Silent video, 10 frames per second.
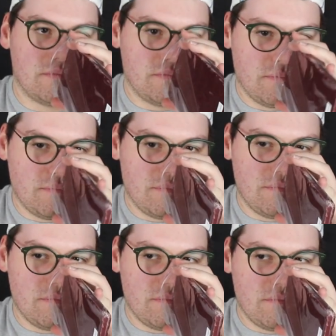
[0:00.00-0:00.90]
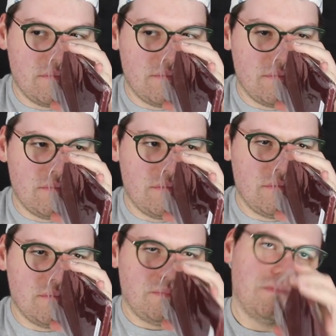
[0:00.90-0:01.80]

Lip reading: Nobody speaks.